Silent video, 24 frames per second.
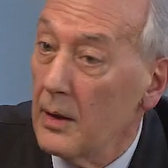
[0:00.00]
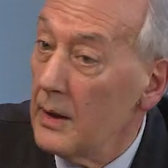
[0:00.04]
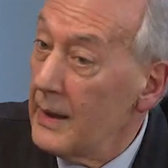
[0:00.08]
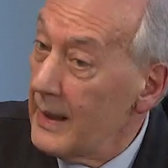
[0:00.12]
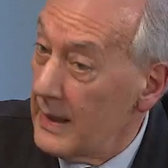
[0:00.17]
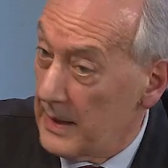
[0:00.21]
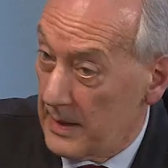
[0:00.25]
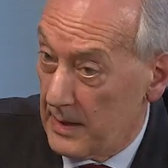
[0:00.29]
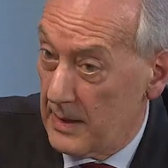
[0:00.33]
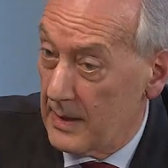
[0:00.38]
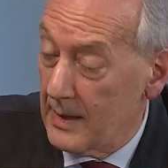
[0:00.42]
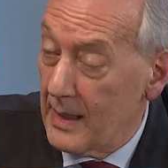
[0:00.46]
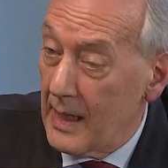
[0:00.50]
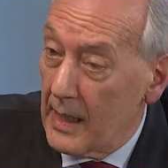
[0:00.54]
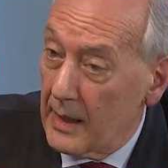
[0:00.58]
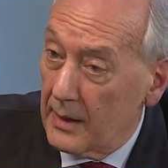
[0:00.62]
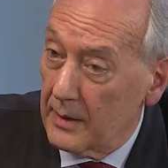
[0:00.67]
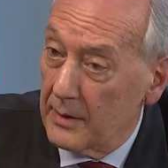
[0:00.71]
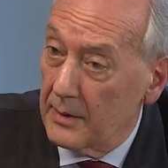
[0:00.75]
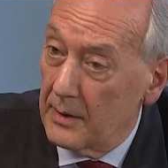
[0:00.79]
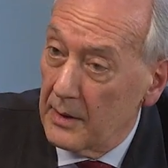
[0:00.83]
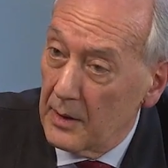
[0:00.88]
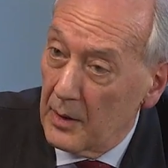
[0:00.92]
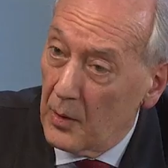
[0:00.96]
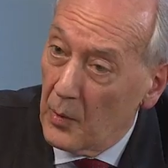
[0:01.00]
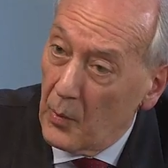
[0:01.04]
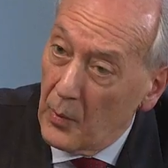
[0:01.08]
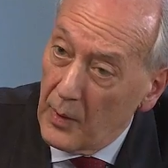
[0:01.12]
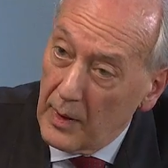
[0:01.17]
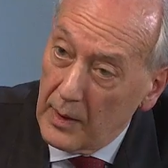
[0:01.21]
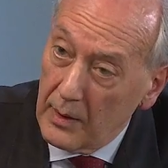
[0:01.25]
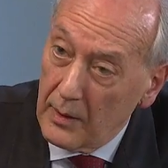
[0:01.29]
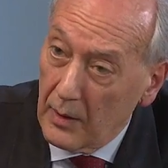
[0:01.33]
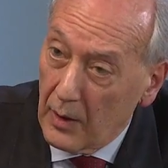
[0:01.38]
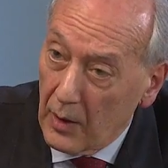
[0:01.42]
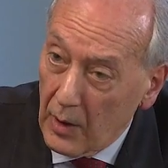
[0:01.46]
Yes, starting
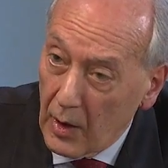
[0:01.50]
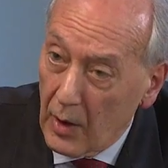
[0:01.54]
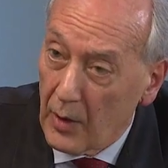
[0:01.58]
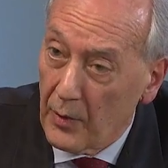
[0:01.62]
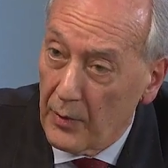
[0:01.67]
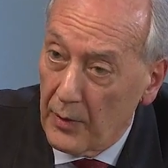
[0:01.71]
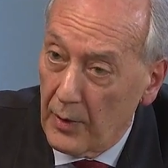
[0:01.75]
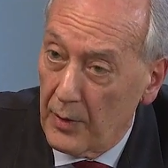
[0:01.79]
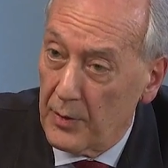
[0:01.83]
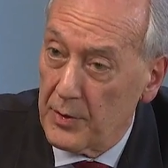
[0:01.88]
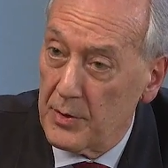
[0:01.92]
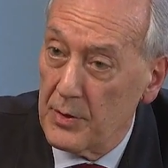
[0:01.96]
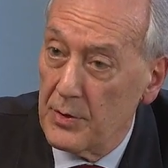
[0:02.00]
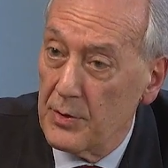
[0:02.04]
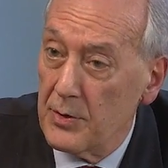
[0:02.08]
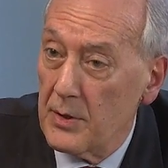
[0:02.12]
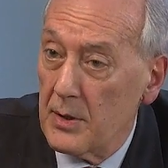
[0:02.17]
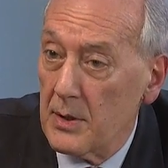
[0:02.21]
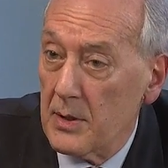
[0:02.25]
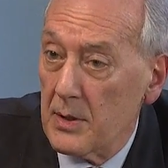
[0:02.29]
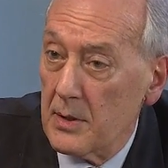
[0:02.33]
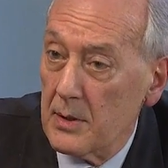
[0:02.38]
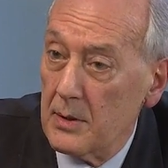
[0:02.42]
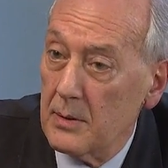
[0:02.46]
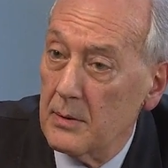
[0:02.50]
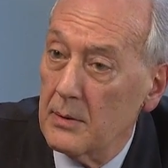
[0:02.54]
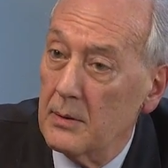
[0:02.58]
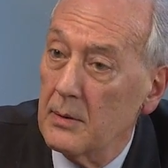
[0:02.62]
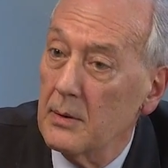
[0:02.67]
with low dosages.